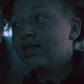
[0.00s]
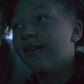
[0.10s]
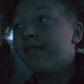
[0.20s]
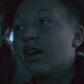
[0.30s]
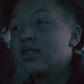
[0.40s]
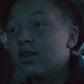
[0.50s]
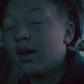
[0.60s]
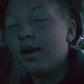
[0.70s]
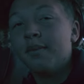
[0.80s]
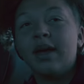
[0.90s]
Cypher on
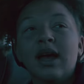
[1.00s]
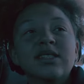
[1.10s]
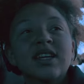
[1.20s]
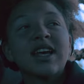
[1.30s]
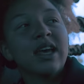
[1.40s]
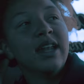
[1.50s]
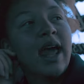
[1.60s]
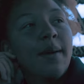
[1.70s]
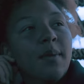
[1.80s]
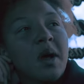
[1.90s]
top, man. I took a good
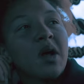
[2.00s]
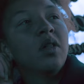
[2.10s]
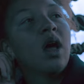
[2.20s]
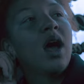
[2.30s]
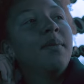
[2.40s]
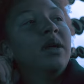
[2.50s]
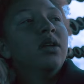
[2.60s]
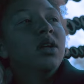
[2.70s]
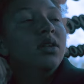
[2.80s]
nap. I'm not gonna lie, but